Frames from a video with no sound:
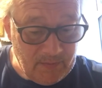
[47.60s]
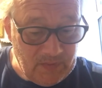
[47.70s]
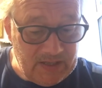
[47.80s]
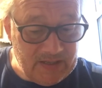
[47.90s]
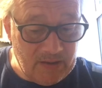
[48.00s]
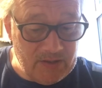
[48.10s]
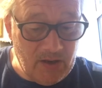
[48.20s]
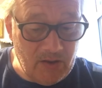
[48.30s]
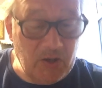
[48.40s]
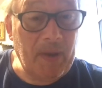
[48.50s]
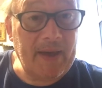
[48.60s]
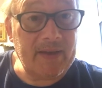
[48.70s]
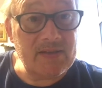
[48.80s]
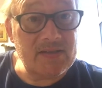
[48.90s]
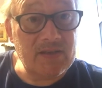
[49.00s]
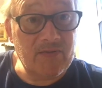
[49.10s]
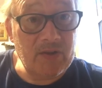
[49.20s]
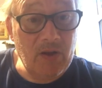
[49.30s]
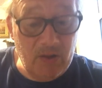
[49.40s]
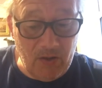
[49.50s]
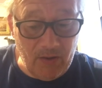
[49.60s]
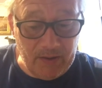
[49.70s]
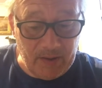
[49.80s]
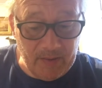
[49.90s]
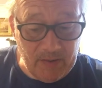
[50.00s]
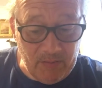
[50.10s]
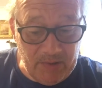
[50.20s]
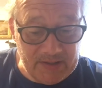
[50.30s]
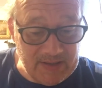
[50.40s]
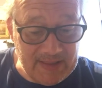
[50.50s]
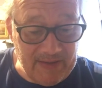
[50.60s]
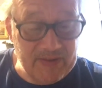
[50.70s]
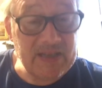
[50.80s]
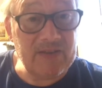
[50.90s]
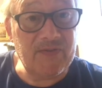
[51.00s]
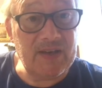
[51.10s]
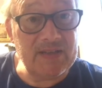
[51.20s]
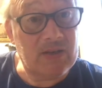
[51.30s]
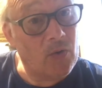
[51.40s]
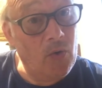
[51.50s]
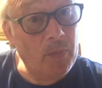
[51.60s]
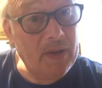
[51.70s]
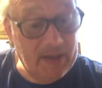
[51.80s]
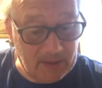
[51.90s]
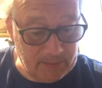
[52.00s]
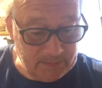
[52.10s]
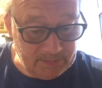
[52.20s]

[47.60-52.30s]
These don't argue back and sit for a lot longer. Plus, they never need feeding or paying.